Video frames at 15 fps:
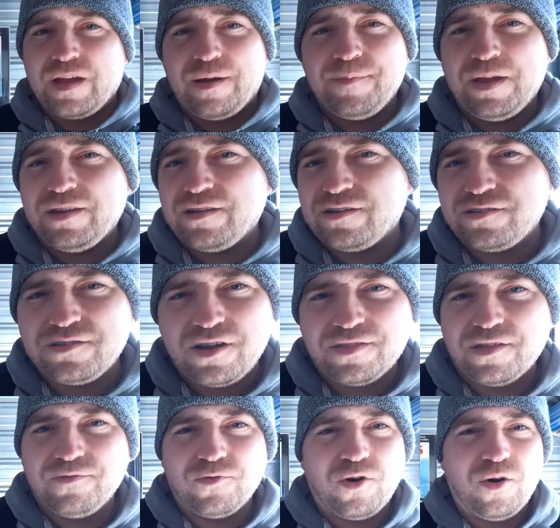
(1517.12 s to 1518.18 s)
I mean, there's
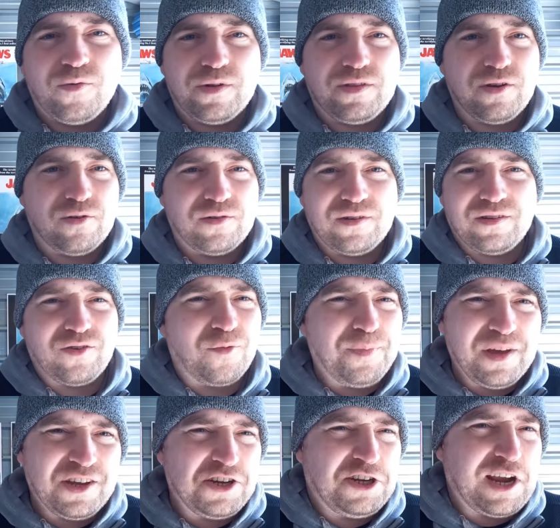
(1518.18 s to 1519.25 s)
nothing wrong with doing, don't
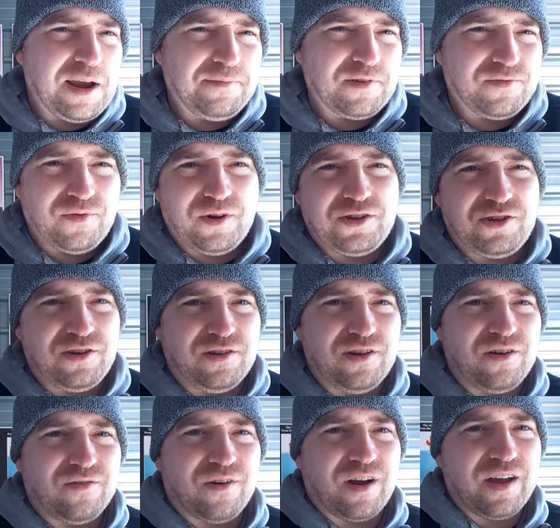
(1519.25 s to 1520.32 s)
be ashamed of what you
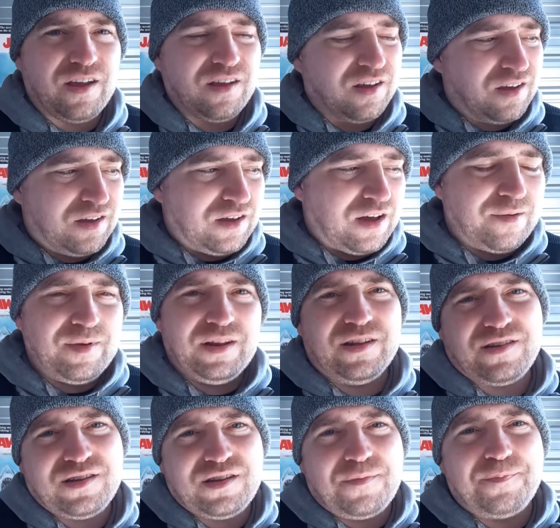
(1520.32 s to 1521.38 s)
do, right? I mean,
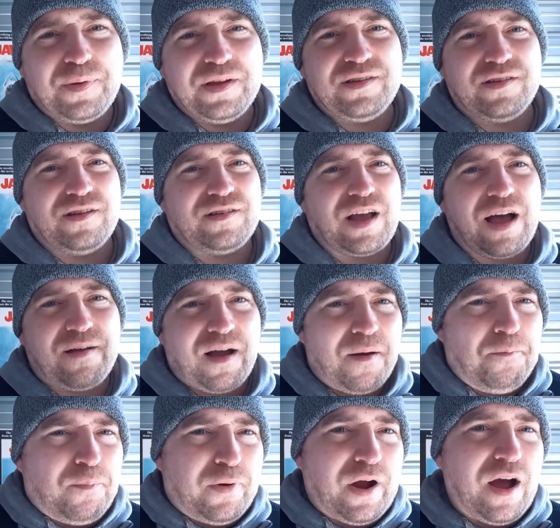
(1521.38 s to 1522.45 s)
this is a business.
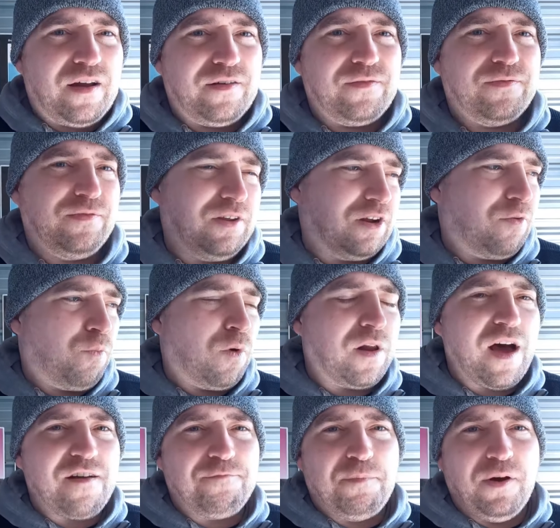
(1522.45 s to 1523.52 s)
I'm proud of, you know, what
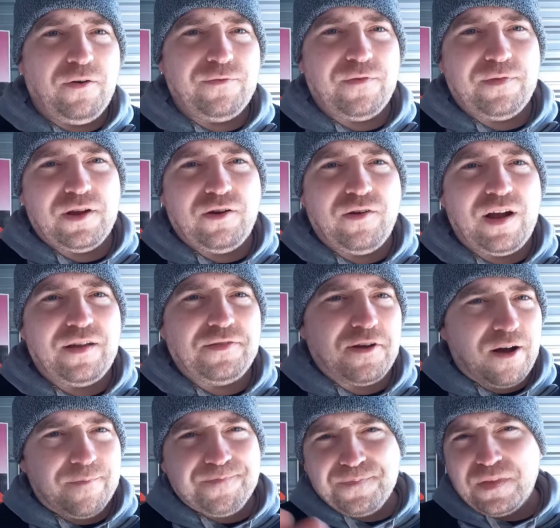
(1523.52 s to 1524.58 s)
I built from the ground
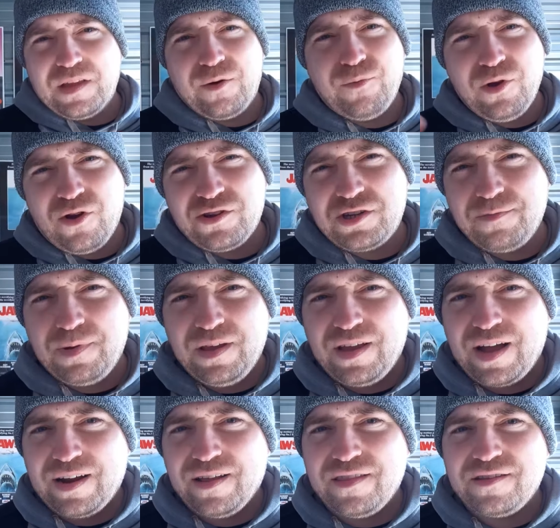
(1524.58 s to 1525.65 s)
up. And we all should be
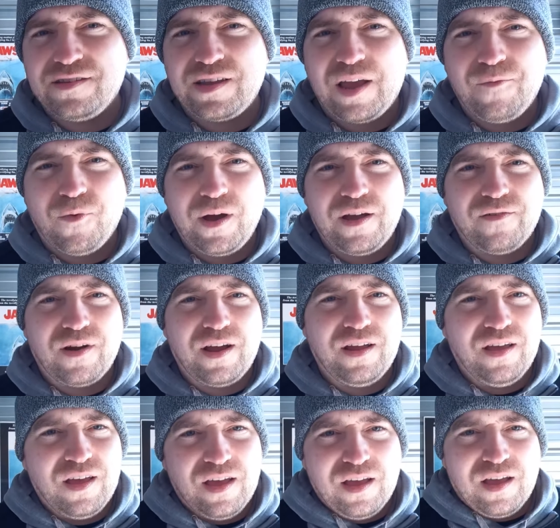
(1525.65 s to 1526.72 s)
kind of the same way, right?
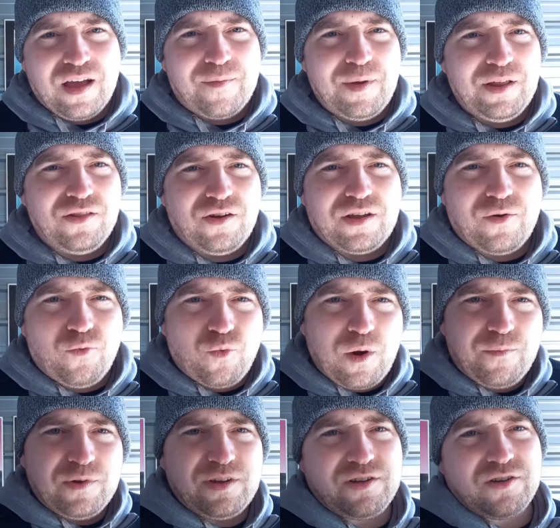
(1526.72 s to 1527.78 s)
I mean, look at
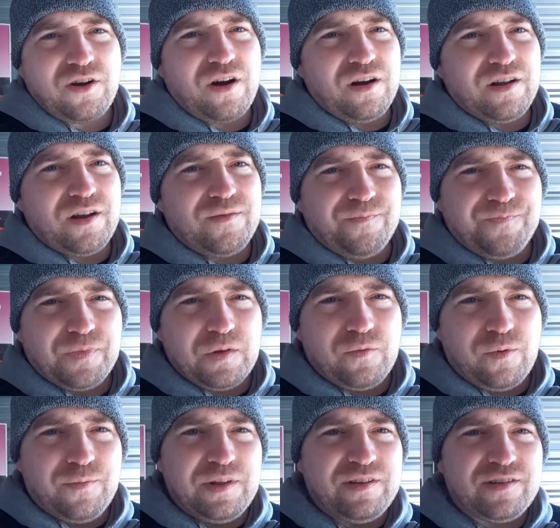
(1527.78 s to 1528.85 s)
when we started,
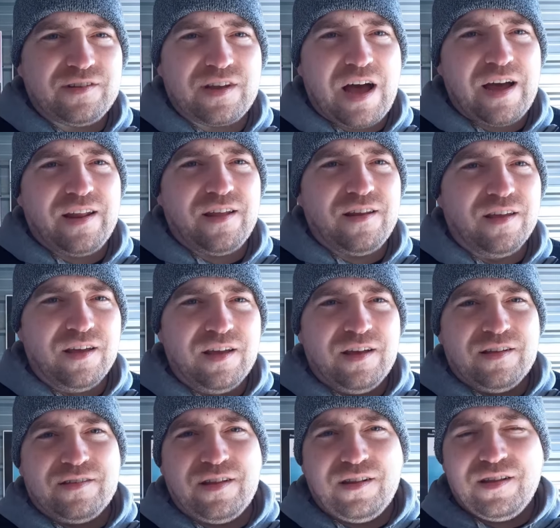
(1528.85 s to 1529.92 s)
when we decided
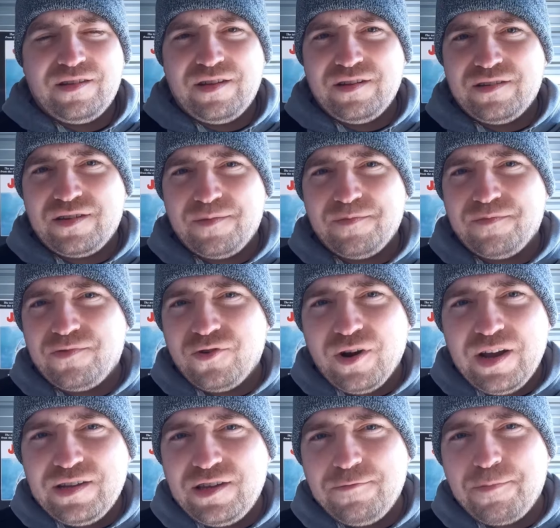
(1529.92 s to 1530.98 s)
to listen to some
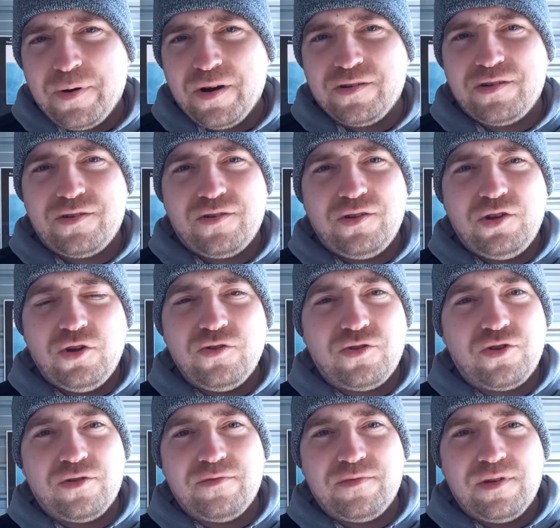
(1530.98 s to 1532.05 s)
crazy person on
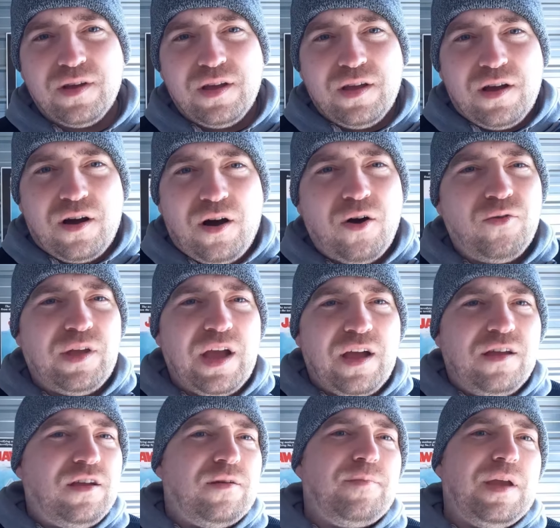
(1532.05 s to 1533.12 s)
YouTube. Oh, yeah,
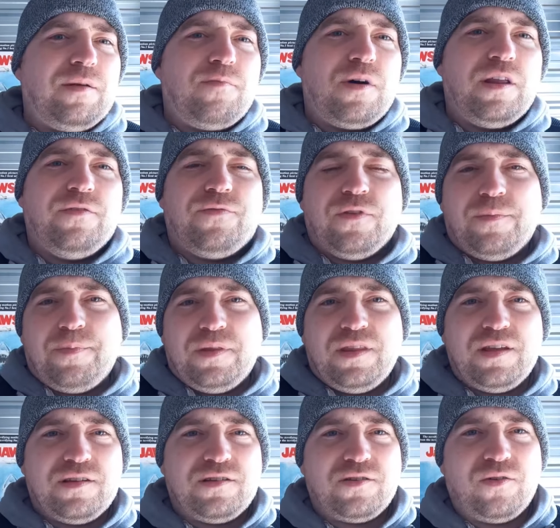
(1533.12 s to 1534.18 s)
you can make money flipping
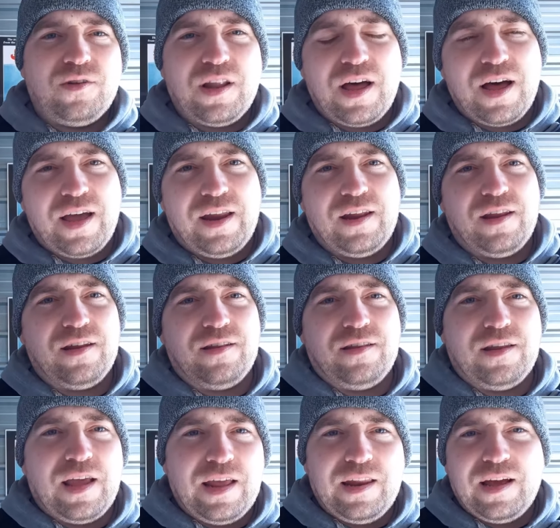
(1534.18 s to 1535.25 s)
this online.
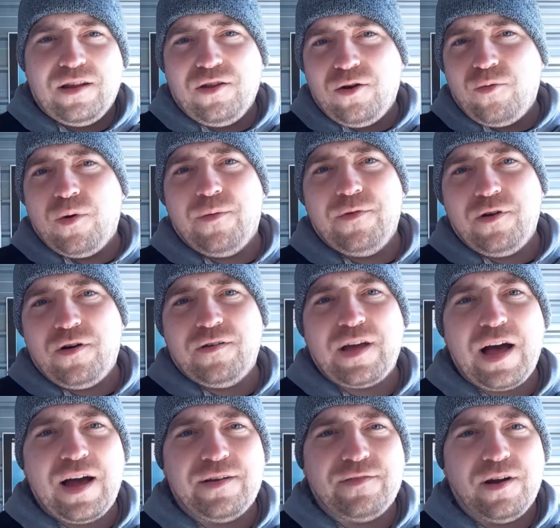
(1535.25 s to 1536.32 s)
And now look where we all
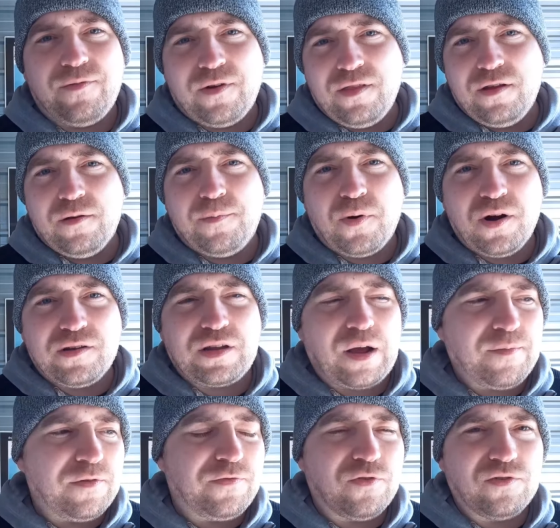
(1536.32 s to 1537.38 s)
gotten, right? Whether you're
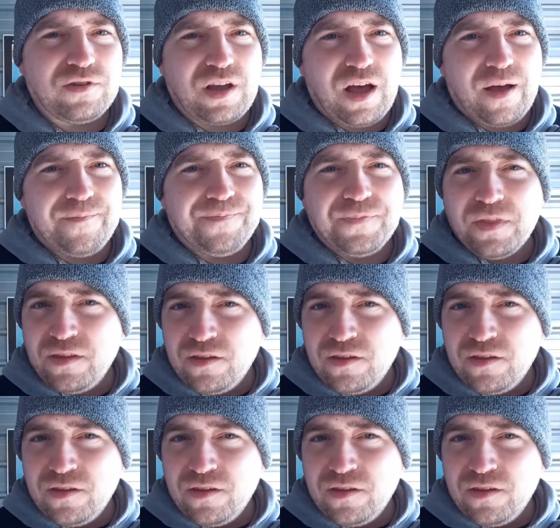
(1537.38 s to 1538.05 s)
part-time or full-time.